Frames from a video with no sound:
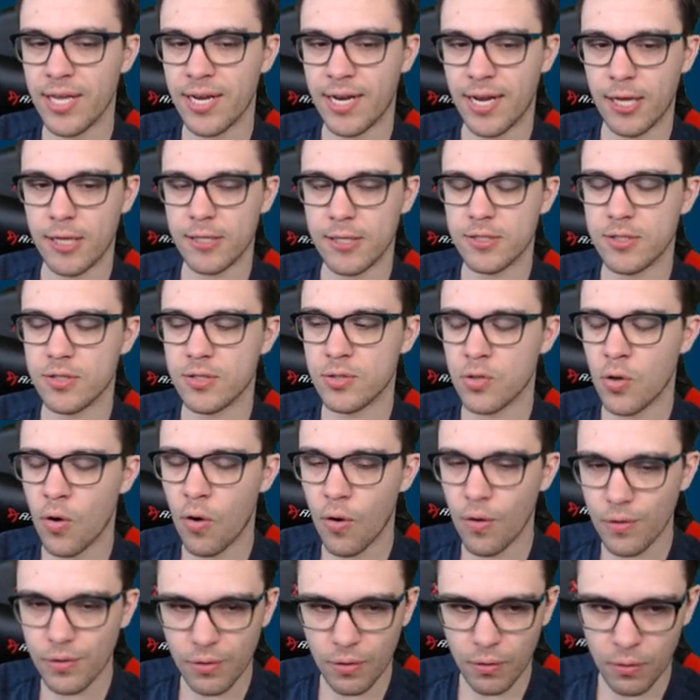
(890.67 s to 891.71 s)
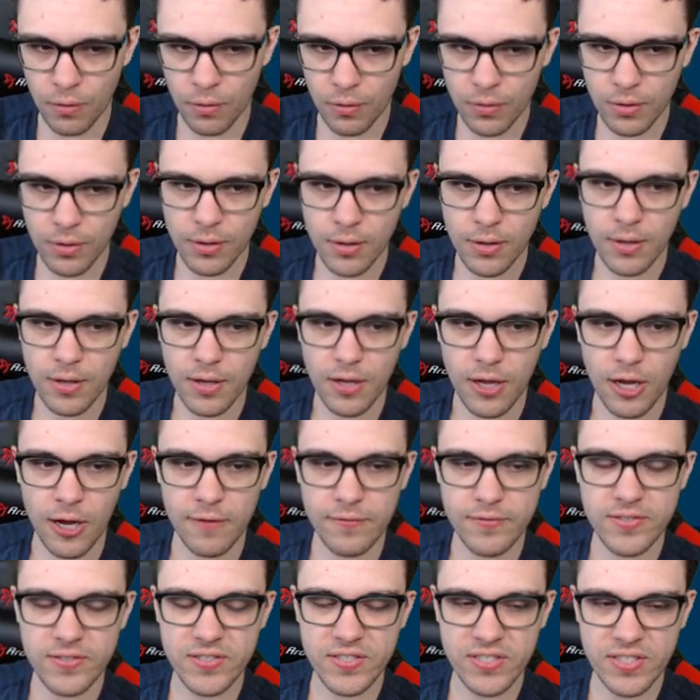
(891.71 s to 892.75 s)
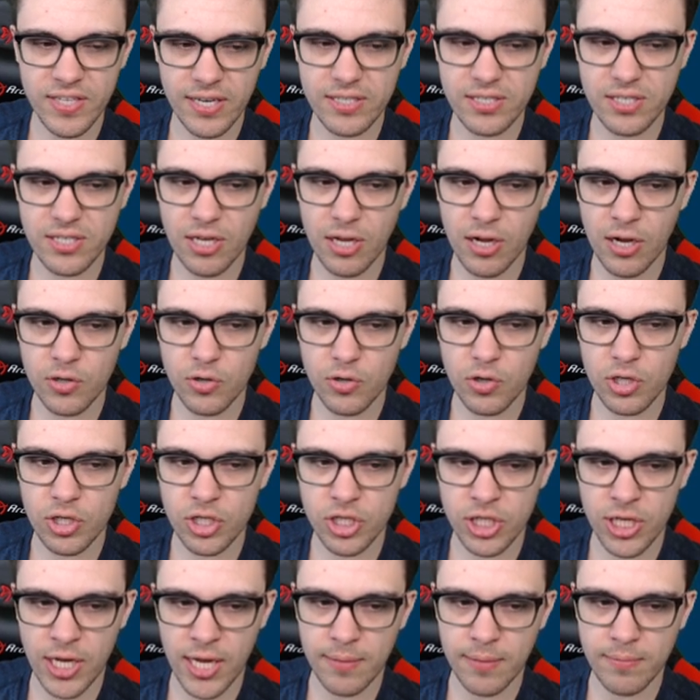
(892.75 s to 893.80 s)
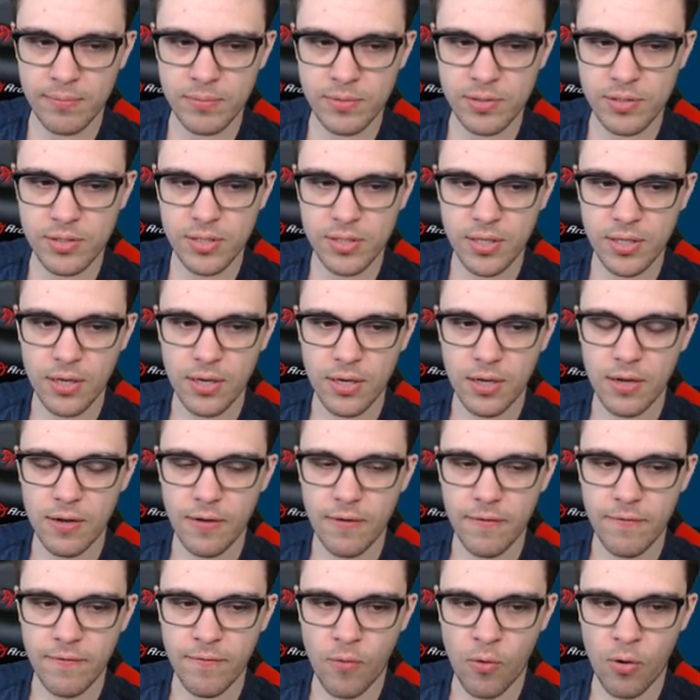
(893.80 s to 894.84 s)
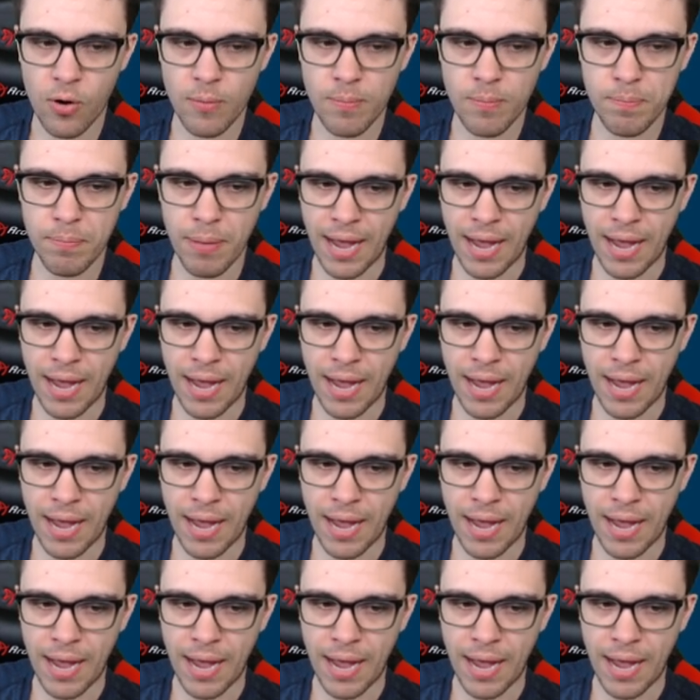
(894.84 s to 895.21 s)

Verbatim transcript: So you can actually get a total of 600 gems